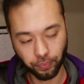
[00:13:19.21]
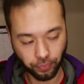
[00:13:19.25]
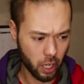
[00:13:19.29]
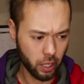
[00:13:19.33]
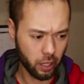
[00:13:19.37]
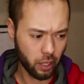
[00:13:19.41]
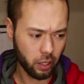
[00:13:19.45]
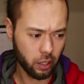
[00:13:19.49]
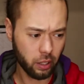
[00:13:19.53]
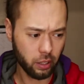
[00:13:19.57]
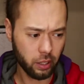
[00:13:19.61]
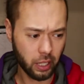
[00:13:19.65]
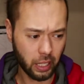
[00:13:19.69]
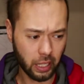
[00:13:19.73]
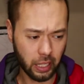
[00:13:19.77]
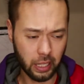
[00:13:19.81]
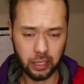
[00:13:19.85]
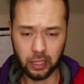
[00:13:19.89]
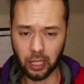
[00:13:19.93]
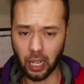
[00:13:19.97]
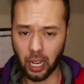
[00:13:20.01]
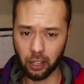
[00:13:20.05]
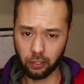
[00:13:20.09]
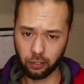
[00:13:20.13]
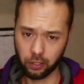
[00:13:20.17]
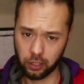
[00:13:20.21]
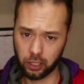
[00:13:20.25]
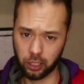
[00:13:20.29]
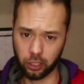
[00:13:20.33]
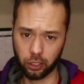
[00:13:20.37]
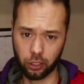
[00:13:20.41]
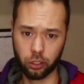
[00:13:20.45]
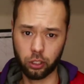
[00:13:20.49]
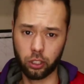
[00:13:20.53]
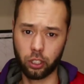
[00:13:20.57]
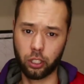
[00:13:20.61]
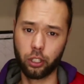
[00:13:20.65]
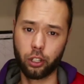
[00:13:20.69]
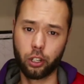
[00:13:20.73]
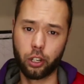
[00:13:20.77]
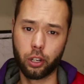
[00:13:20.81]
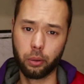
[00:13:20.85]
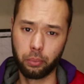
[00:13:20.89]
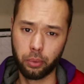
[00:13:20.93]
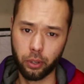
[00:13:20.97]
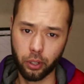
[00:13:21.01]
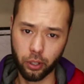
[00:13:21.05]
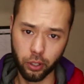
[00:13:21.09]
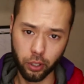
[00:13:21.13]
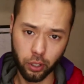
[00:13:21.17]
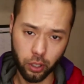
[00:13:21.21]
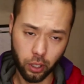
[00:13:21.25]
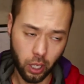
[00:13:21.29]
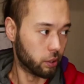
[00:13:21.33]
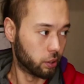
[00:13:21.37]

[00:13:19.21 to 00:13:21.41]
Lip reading: Another thing is obviously using your computer.